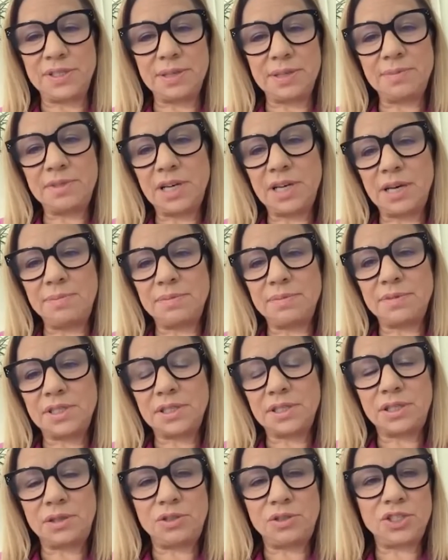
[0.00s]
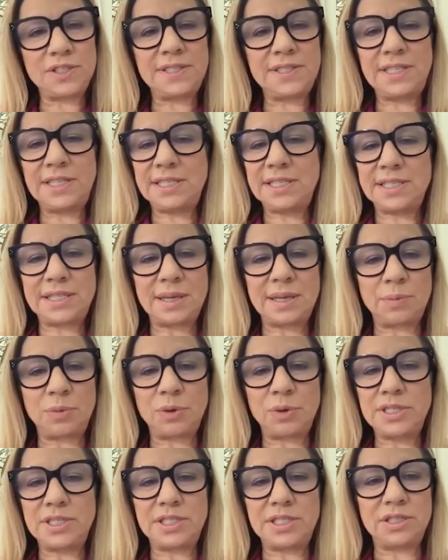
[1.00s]
Sometimes you just need
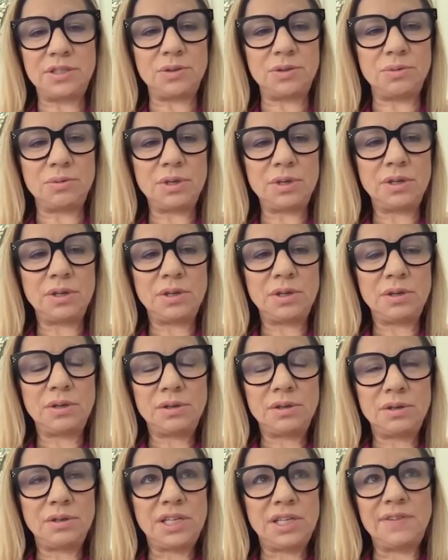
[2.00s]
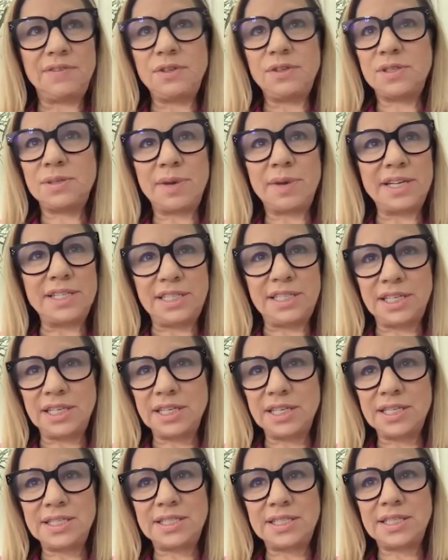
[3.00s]
someone to give you some
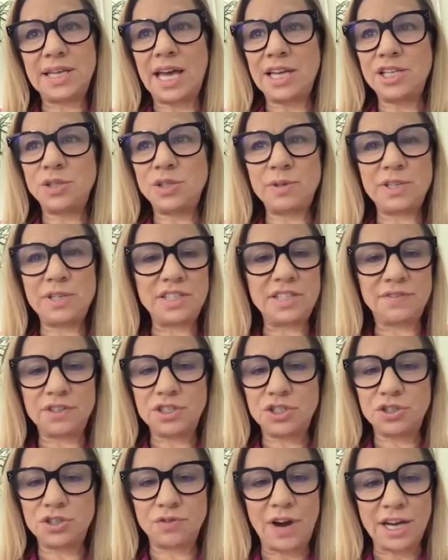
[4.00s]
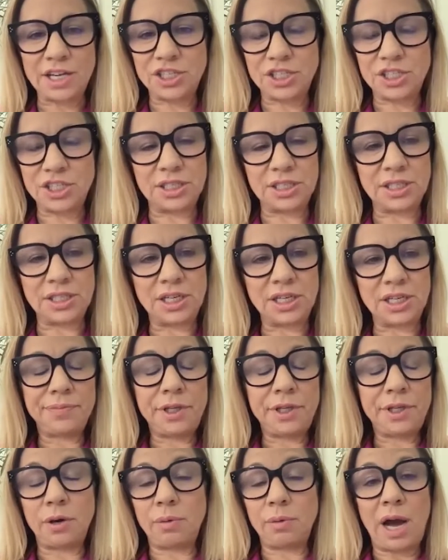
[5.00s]
ideas, head you in a different direction.
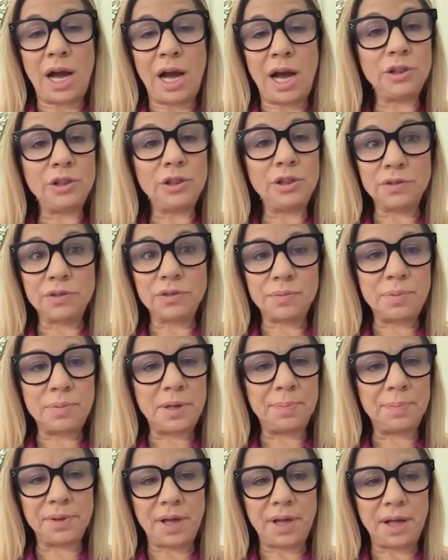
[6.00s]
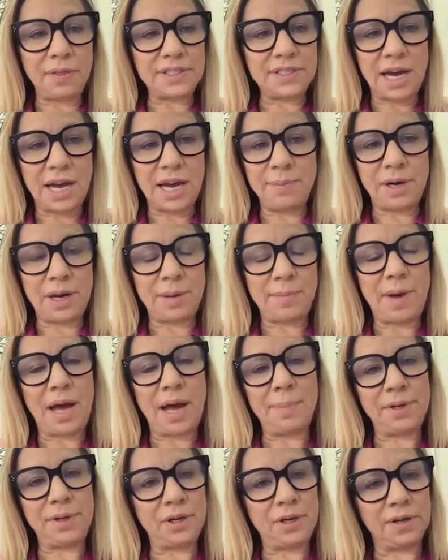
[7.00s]
I learn from people all the time, and I'm
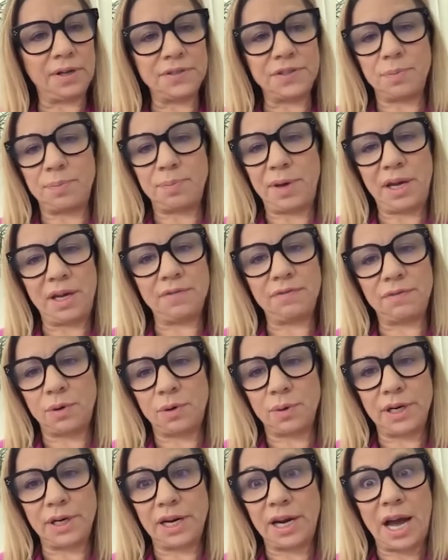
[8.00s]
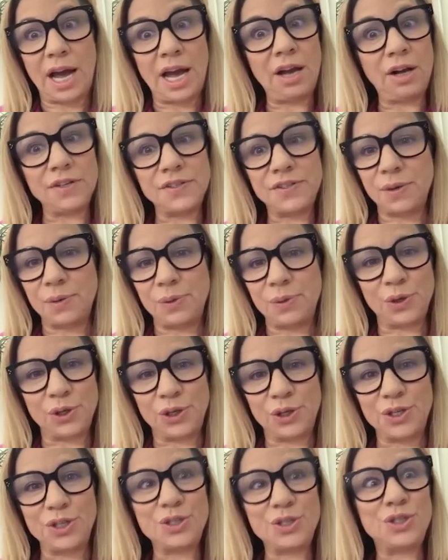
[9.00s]
happy to also pay it forward. And I also
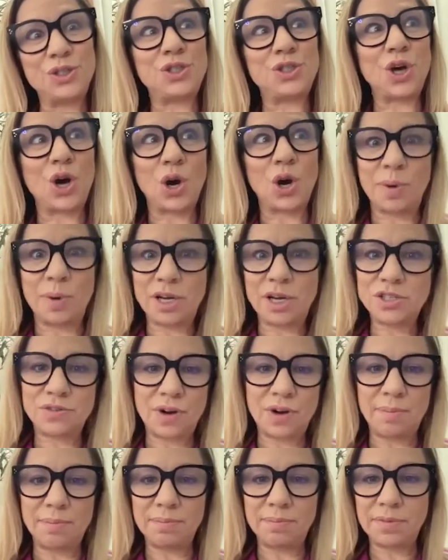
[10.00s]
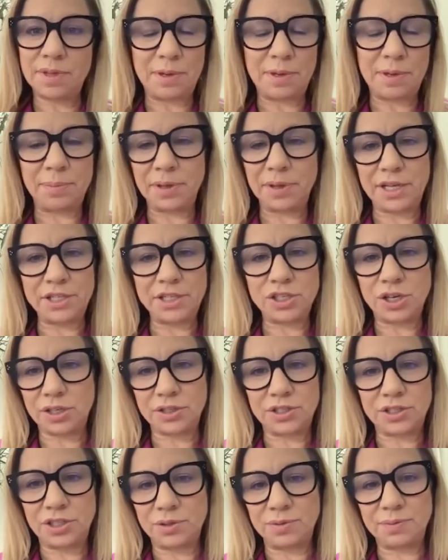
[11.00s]
learn so much from the people I
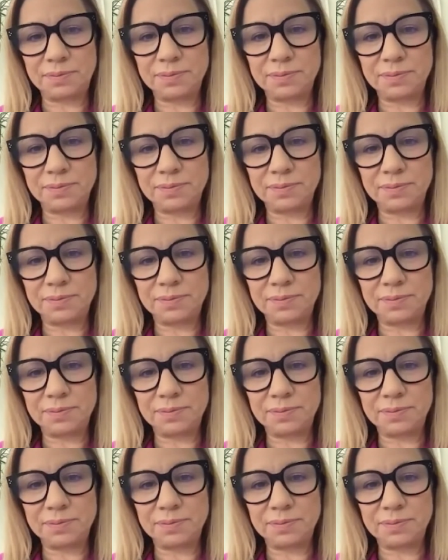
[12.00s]
talk to.